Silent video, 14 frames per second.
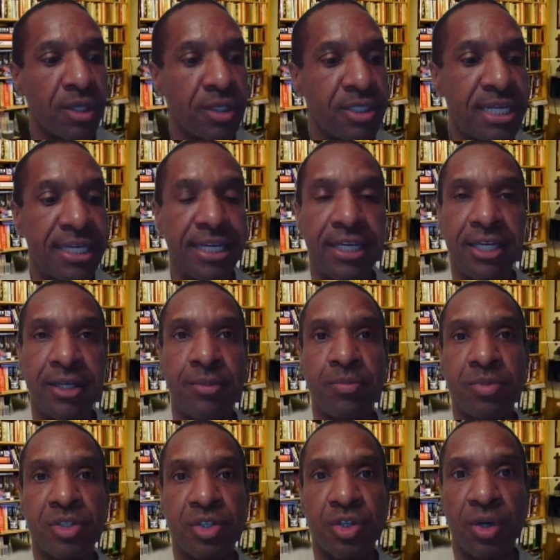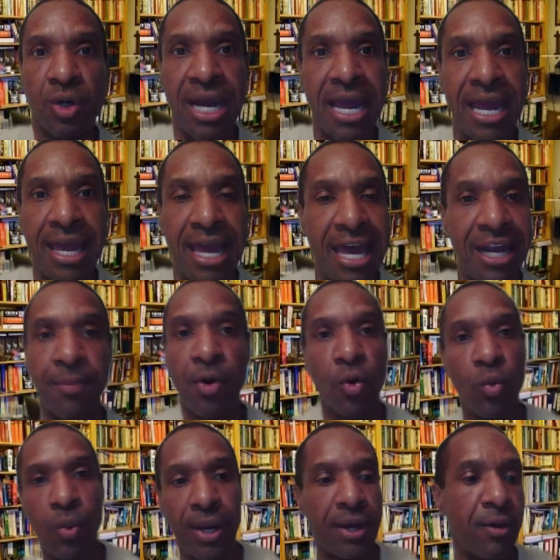teams, or animal
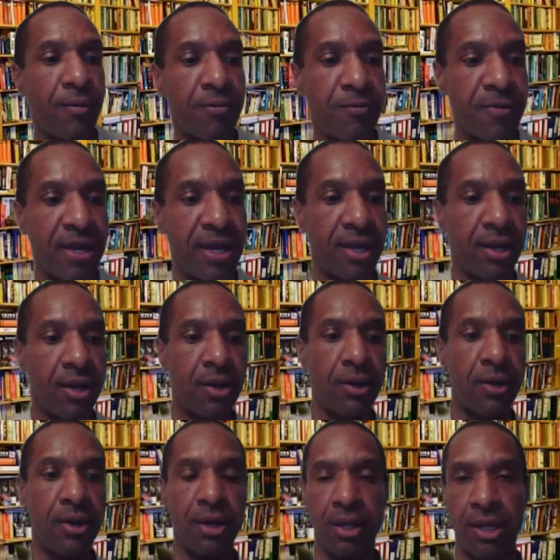welfare